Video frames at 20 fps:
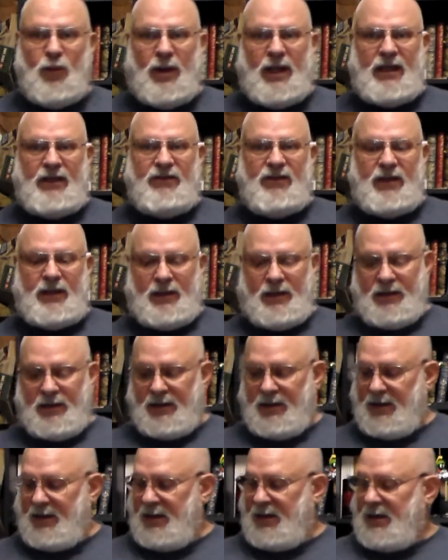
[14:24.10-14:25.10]
wavy.
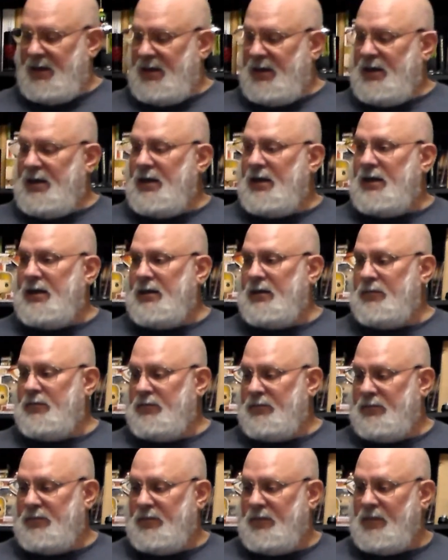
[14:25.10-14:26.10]

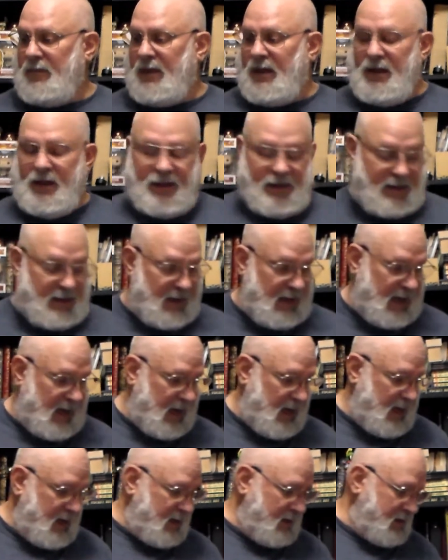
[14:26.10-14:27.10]
The
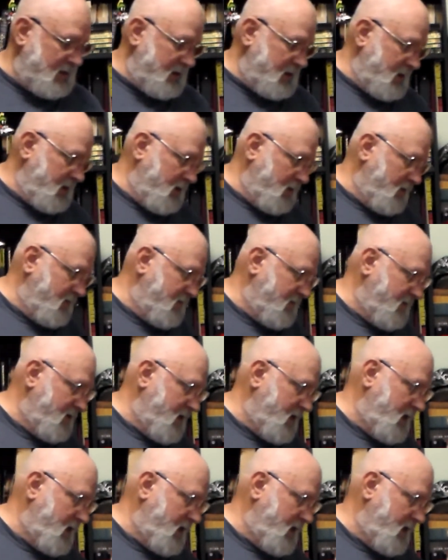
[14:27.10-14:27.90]
head itself